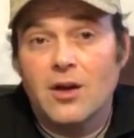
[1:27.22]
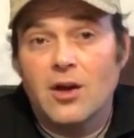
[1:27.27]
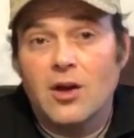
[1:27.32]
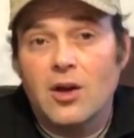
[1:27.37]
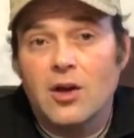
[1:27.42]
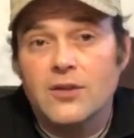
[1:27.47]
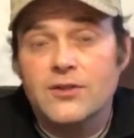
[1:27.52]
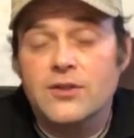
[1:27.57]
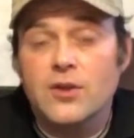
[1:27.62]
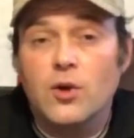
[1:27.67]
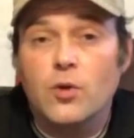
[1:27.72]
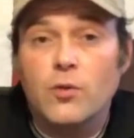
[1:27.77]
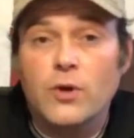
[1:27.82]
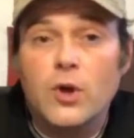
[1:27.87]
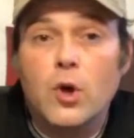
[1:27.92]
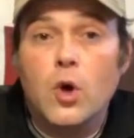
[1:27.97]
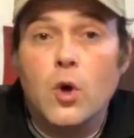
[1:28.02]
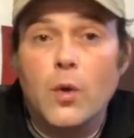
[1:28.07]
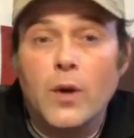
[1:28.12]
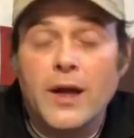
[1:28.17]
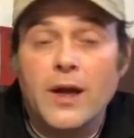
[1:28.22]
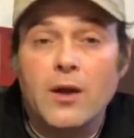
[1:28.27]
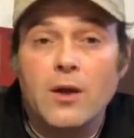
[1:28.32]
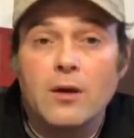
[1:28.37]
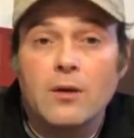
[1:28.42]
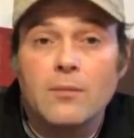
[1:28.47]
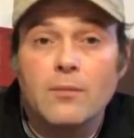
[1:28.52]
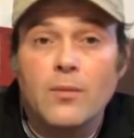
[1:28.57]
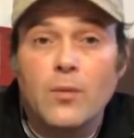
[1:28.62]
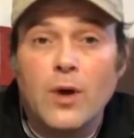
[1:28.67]
Also, real quick,
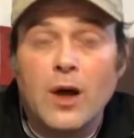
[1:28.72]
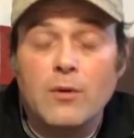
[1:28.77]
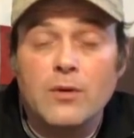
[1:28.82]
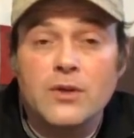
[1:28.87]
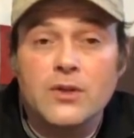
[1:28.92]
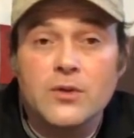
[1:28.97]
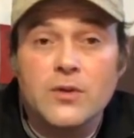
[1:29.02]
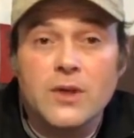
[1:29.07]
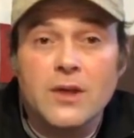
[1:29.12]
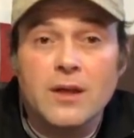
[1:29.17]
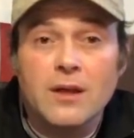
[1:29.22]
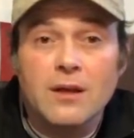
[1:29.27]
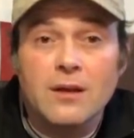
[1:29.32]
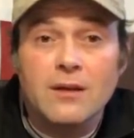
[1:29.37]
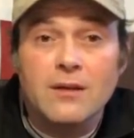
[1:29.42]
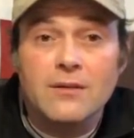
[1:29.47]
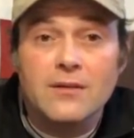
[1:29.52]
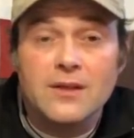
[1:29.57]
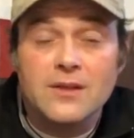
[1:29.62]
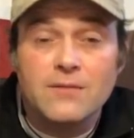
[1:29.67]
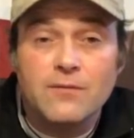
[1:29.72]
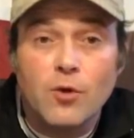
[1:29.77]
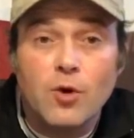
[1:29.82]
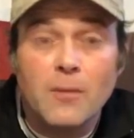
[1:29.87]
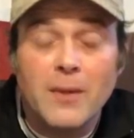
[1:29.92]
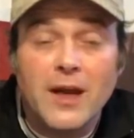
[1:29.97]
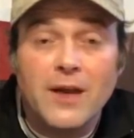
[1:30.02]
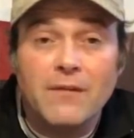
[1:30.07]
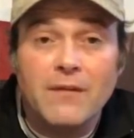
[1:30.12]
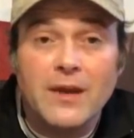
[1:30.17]
while we're doing this
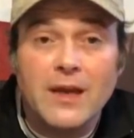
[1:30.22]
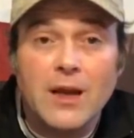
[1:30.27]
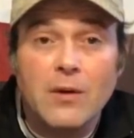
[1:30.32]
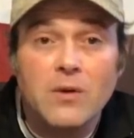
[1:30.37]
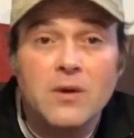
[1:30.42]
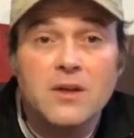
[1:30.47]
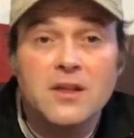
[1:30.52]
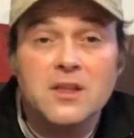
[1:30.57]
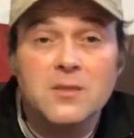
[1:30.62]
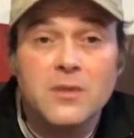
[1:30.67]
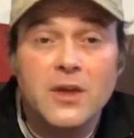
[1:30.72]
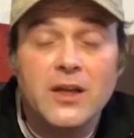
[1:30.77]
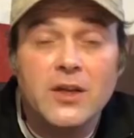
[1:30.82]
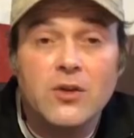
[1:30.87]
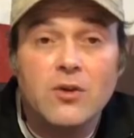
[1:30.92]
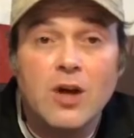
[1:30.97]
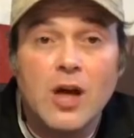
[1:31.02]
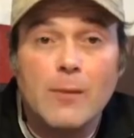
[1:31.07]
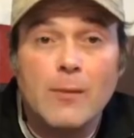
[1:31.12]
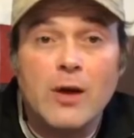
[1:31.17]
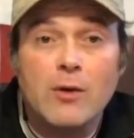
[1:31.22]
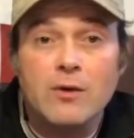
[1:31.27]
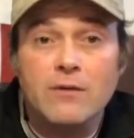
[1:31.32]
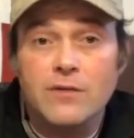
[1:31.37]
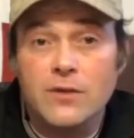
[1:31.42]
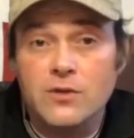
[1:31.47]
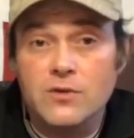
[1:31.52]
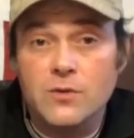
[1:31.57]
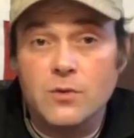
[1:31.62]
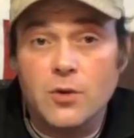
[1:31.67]
format thing, I want to explain to you how my
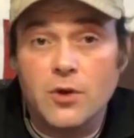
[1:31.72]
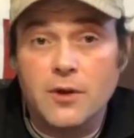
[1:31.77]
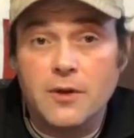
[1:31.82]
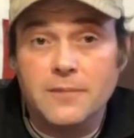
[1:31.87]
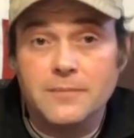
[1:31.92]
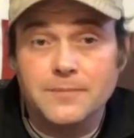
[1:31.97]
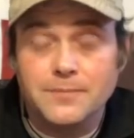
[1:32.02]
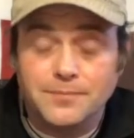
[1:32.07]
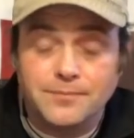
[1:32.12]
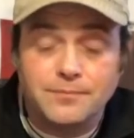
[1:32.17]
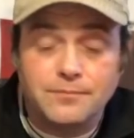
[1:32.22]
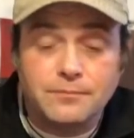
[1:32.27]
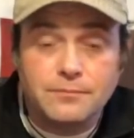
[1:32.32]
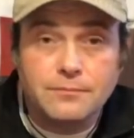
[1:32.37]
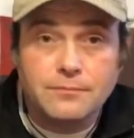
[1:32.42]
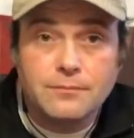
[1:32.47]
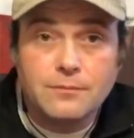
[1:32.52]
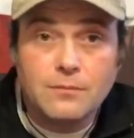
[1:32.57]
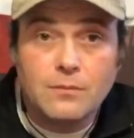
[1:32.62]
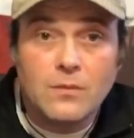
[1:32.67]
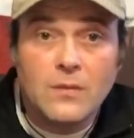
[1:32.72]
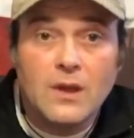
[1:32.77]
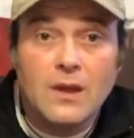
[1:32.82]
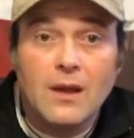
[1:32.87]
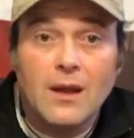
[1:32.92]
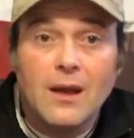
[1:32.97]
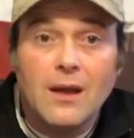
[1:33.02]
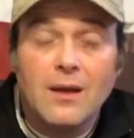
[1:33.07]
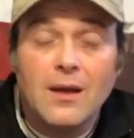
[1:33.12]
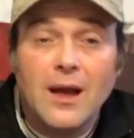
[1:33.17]
reviews work.
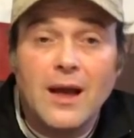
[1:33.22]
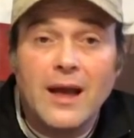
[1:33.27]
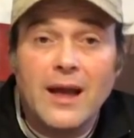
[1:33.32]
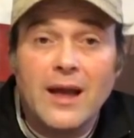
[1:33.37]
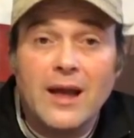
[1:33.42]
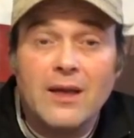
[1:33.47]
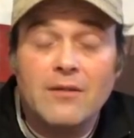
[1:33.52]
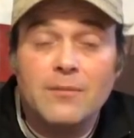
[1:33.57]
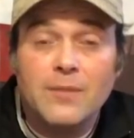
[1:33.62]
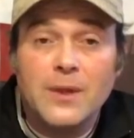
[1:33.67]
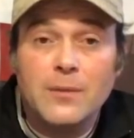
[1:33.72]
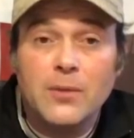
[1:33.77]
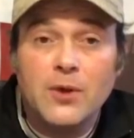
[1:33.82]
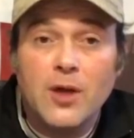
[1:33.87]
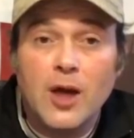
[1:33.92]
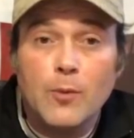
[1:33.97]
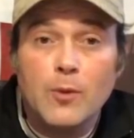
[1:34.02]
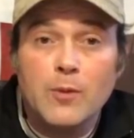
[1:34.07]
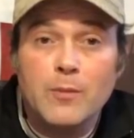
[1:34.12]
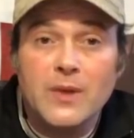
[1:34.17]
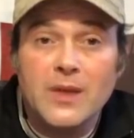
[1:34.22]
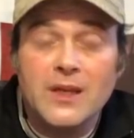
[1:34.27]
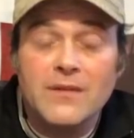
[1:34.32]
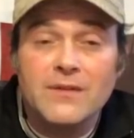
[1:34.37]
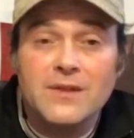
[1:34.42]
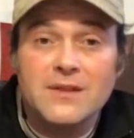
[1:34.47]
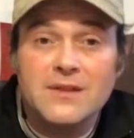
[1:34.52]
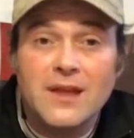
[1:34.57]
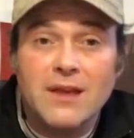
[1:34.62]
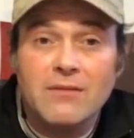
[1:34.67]
I have people helping me
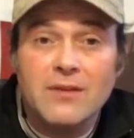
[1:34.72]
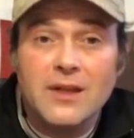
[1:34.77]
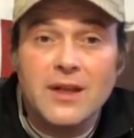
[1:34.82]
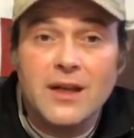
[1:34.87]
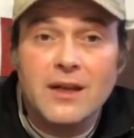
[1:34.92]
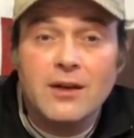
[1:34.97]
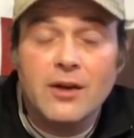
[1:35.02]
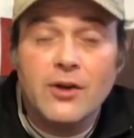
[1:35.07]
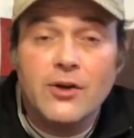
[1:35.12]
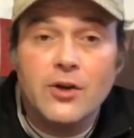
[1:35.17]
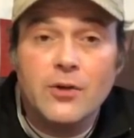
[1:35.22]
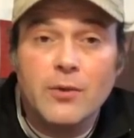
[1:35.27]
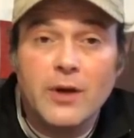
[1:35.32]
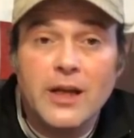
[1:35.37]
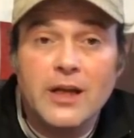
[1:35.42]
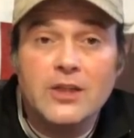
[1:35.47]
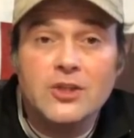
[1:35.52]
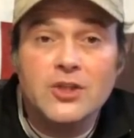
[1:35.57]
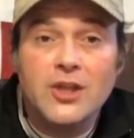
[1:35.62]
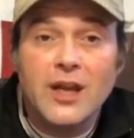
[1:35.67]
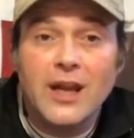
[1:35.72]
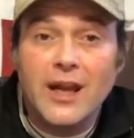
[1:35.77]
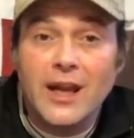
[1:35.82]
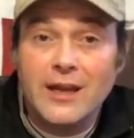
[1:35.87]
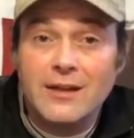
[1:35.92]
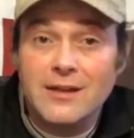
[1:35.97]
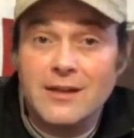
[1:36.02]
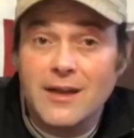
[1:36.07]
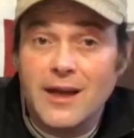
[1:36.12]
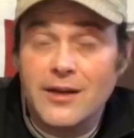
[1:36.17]
in the 7 to 800 range,
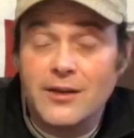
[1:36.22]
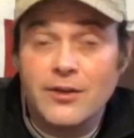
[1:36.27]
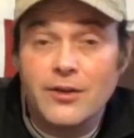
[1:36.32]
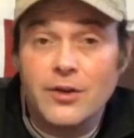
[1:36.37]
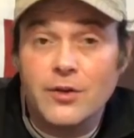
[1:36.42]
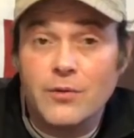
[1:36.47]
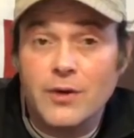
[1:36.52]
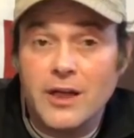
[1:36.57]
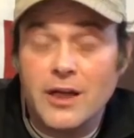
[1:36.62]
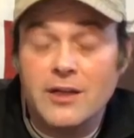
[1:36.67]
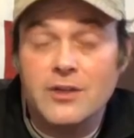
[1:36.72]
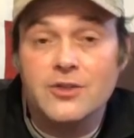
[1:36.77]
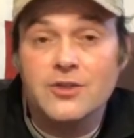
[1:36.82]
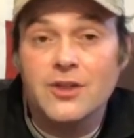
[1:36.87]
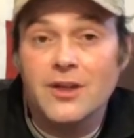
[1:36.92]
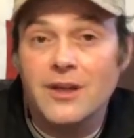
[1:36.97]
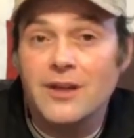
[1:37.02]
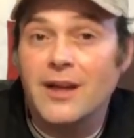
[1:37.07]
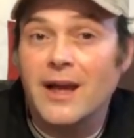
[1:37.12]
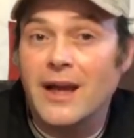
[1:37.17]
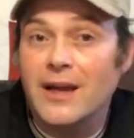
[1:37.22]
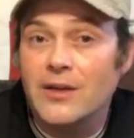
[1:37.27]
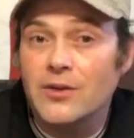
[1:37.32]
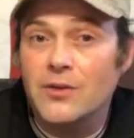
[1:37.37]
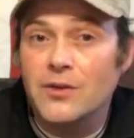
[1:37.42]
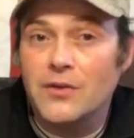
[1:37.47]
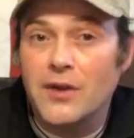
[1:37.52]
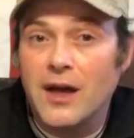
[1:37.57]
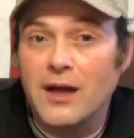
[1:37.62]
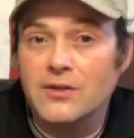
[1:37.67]
8 to 900 range, 9
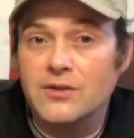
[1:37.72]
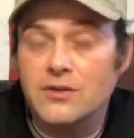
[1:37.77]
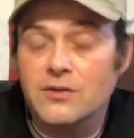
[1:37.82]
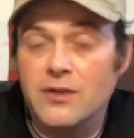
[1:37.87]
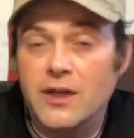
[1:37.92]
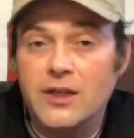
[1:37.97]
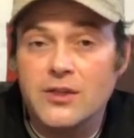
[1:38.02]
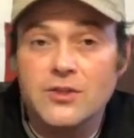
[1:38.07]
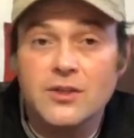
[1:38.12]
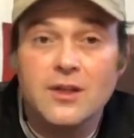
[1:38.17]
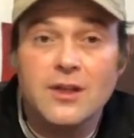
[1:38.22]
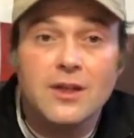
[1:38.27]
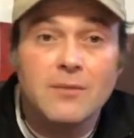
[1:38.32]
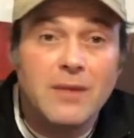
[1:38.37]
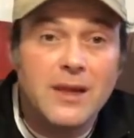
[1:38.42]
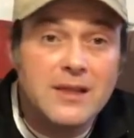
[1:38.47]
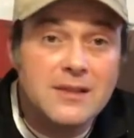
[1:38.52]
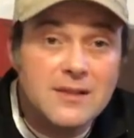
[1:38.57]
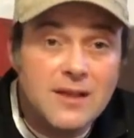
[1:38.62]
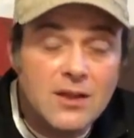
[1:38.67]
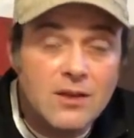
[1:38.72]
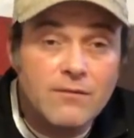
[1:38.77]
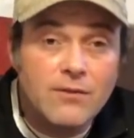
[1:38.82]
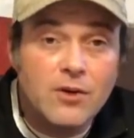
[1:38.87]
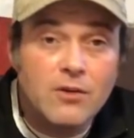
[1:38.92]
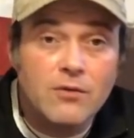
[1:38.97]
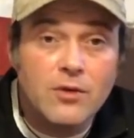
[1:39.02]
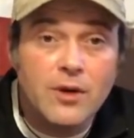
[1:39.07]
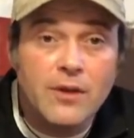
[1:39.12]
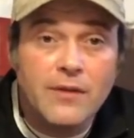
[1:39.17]
to 1,000 range, and myself
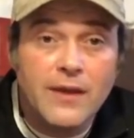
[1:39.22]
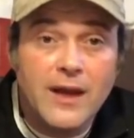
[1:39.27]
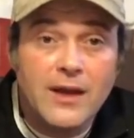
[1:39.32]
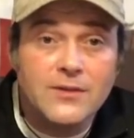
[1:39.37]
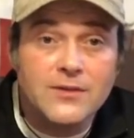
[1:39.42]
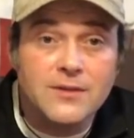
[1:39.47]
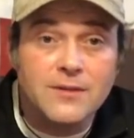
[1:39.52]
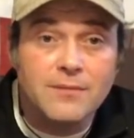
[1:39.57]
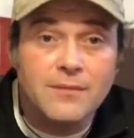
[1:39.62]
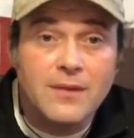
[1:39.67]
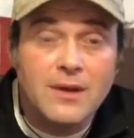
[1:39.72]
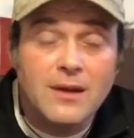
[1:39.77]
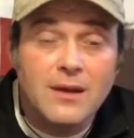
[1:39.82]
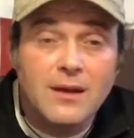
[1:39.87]
over 1,000.